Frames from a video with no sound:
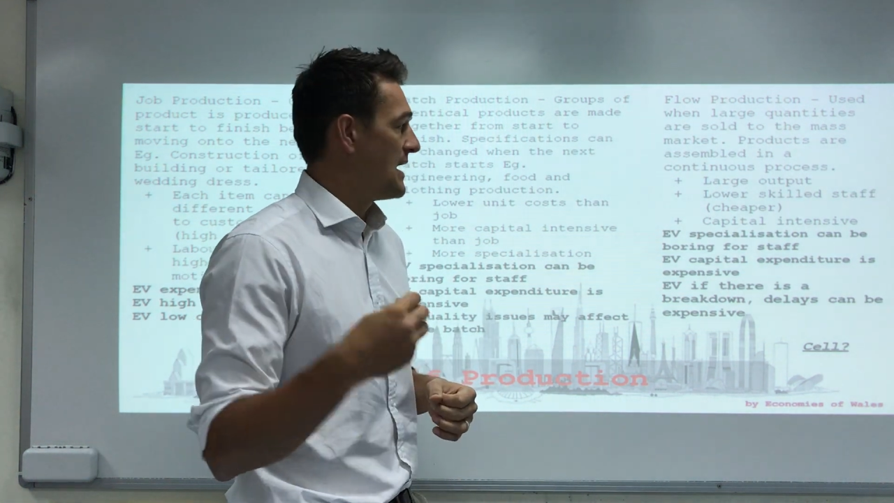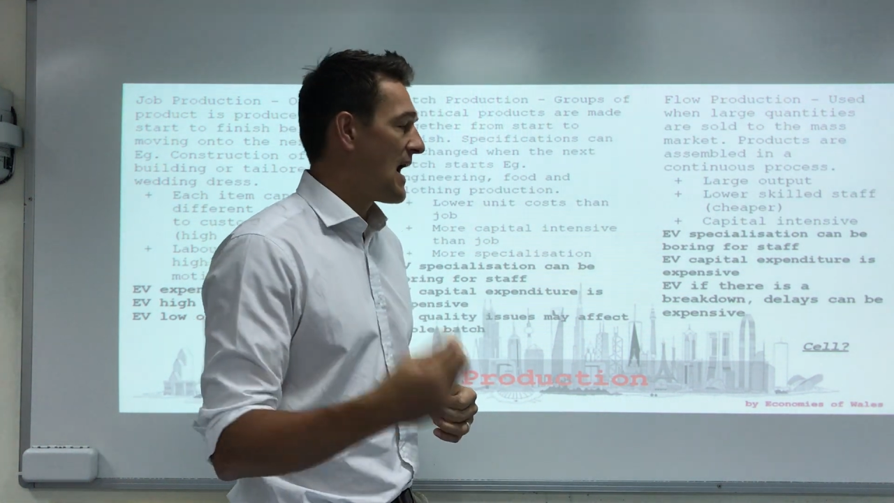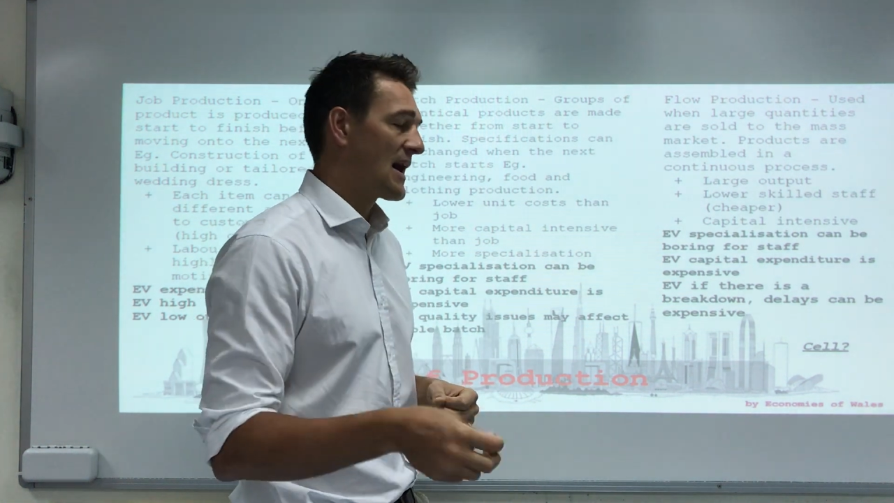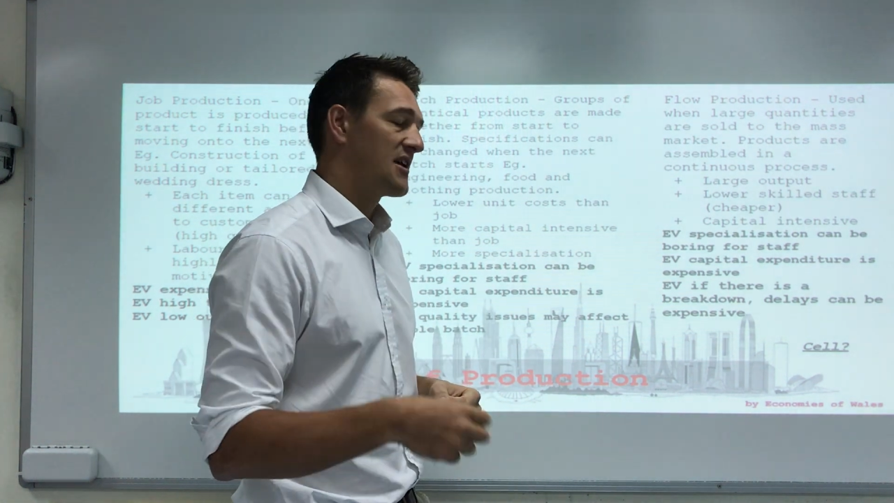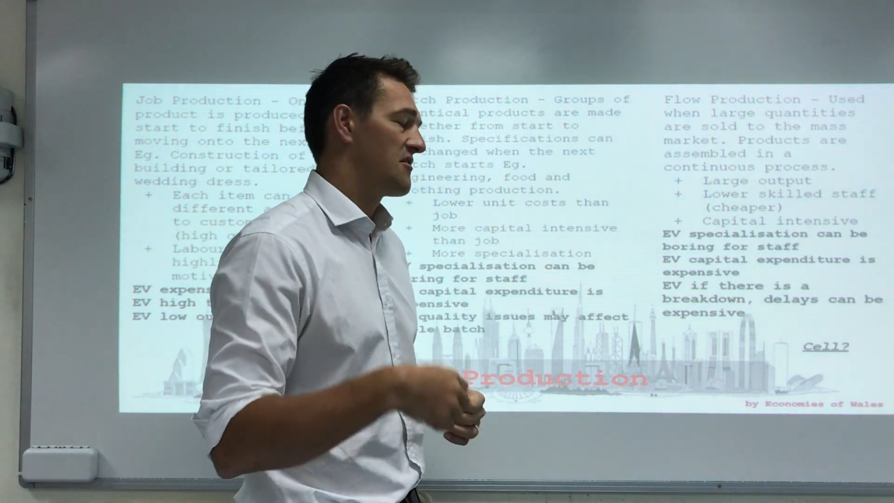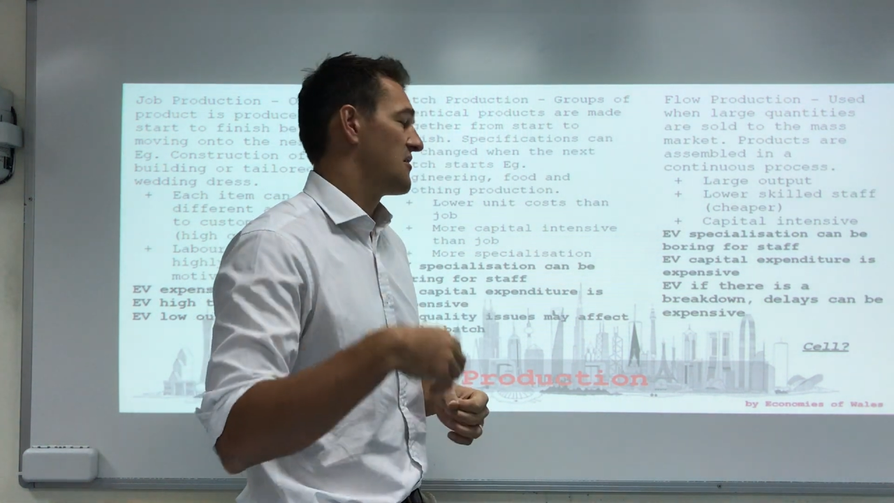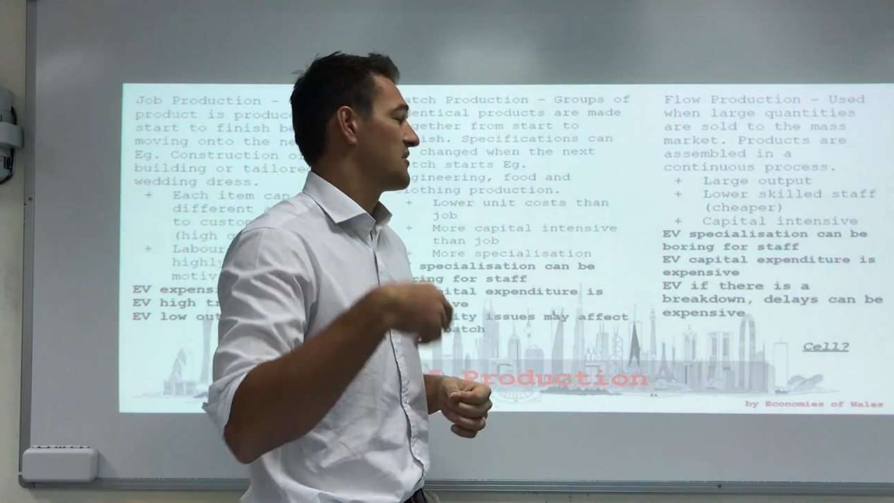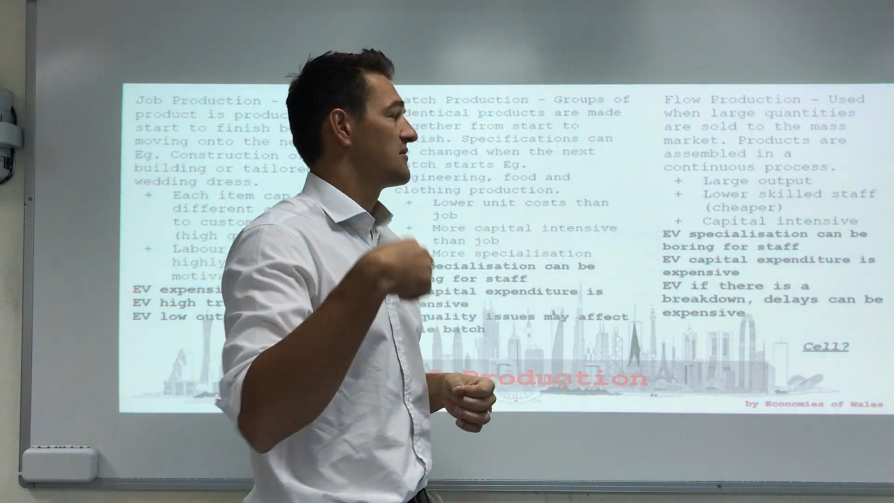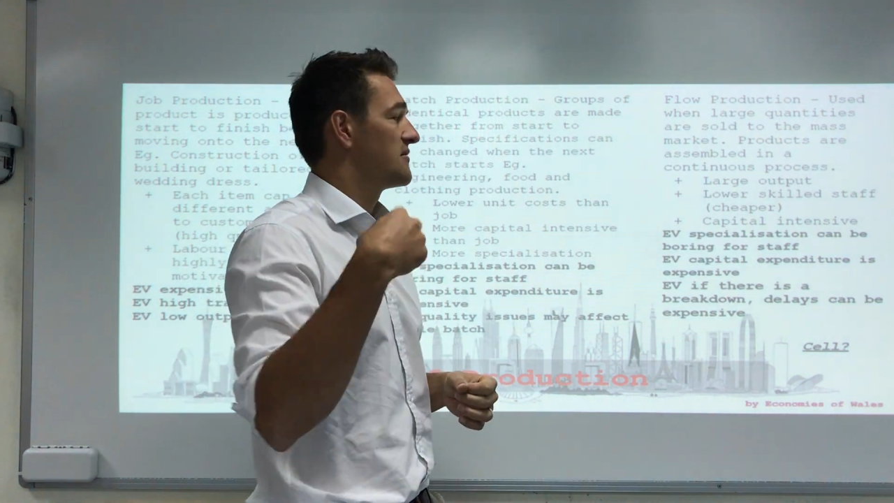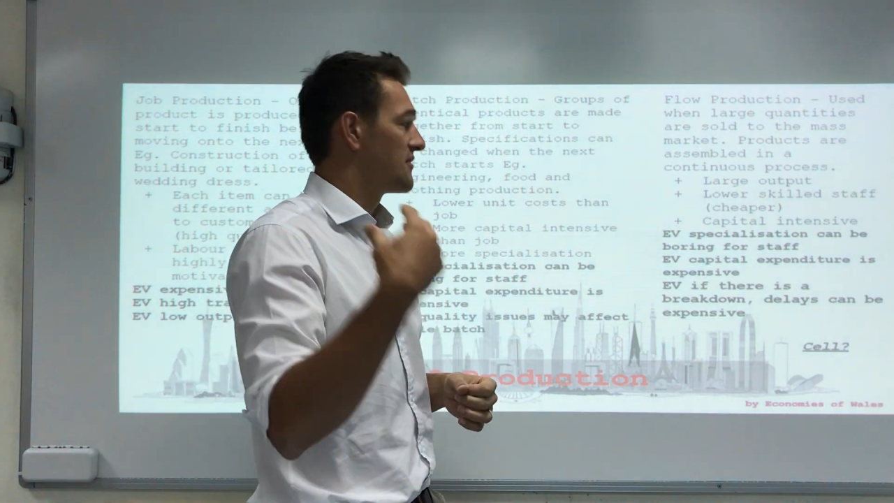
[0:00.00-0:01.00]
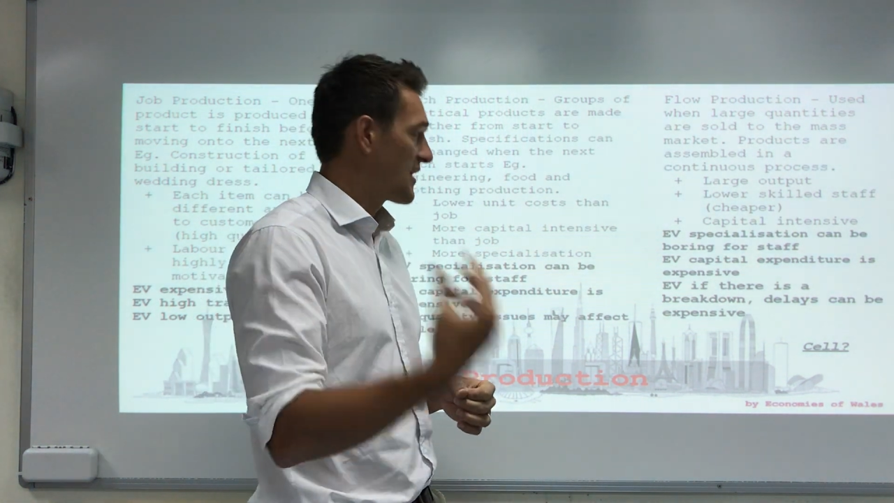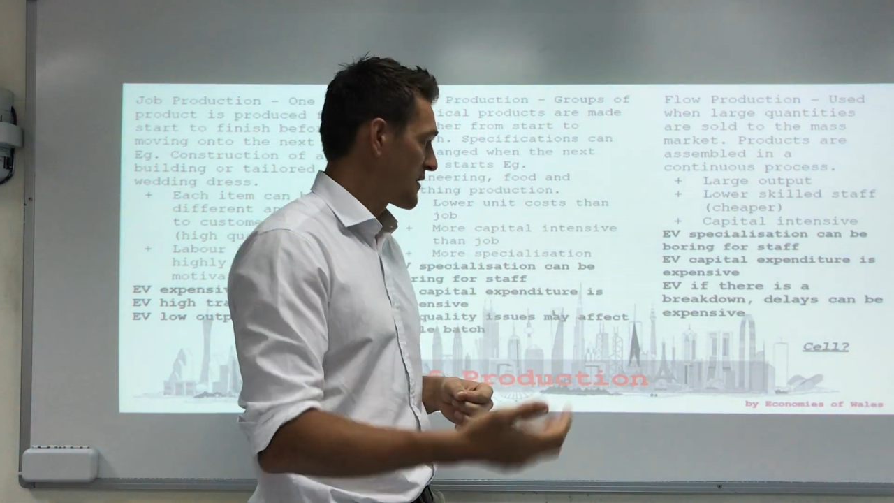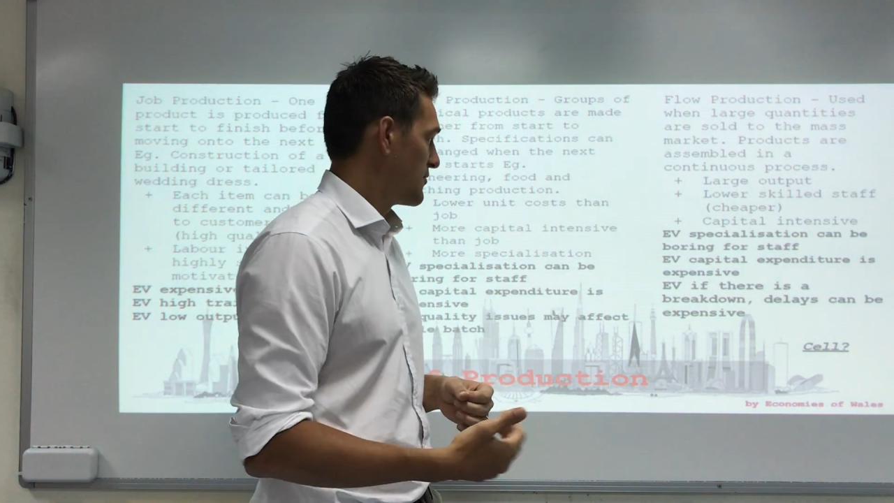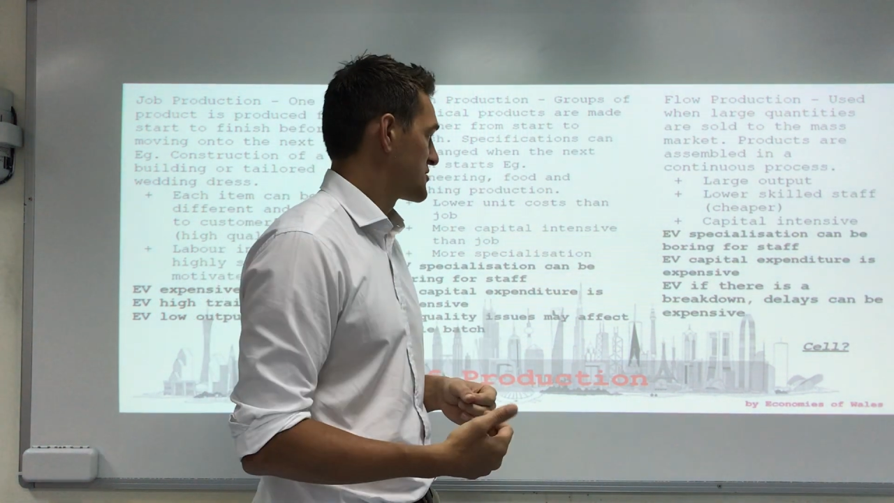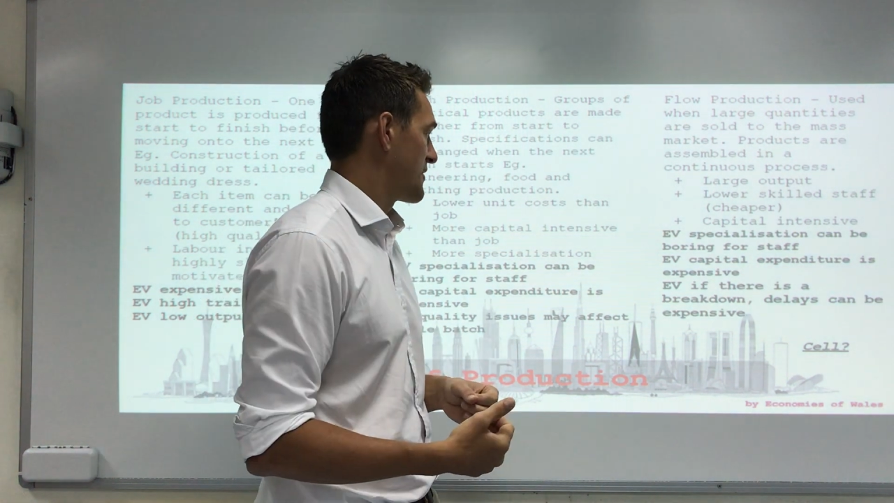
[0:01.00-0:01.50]
accurate, they
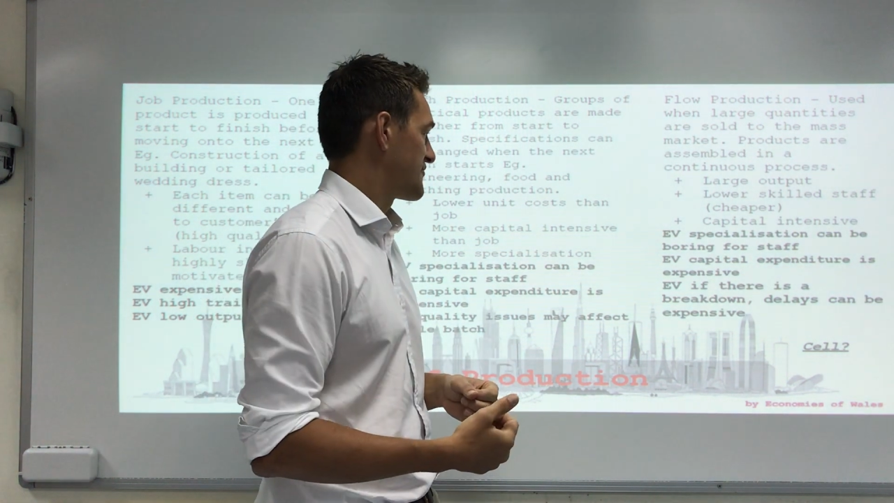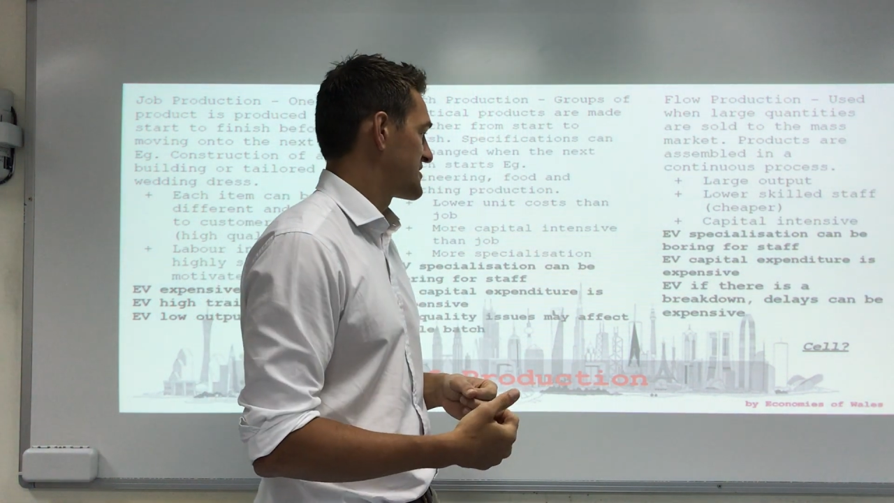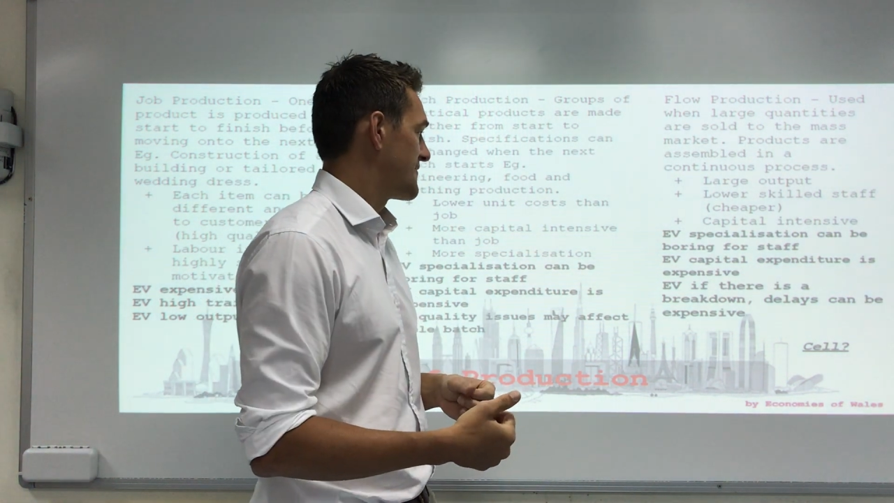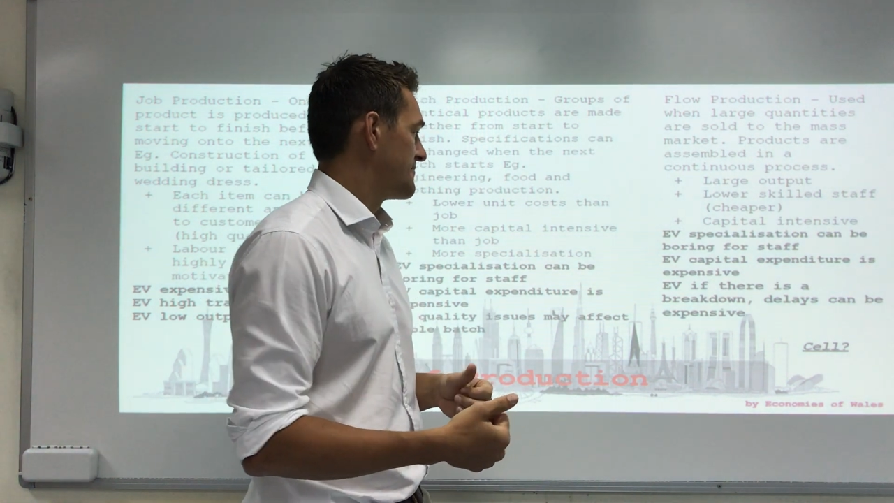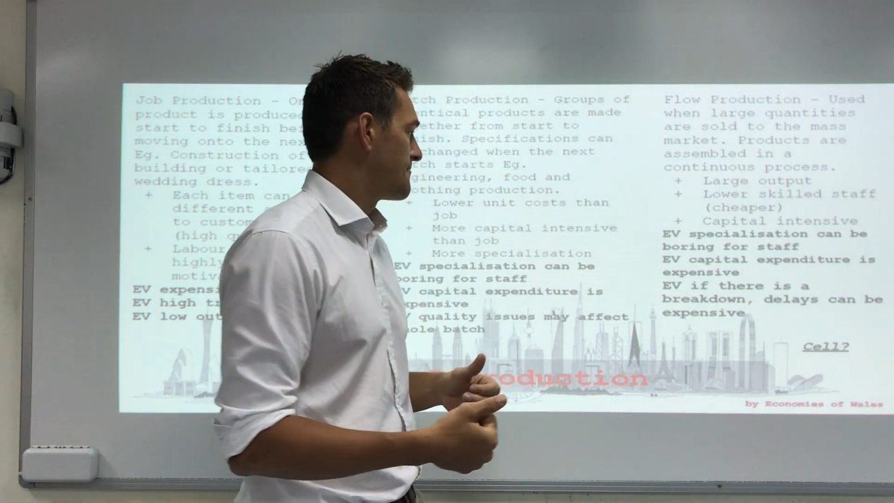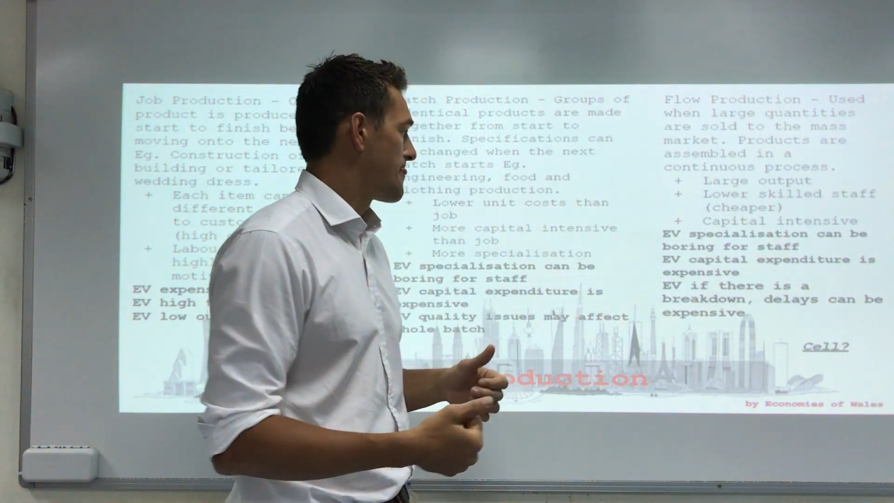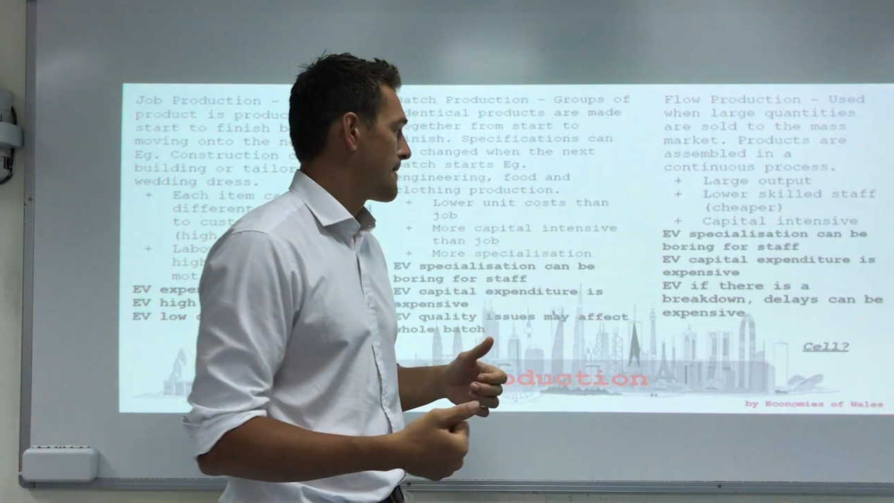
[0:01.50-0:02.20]
can work 24/7.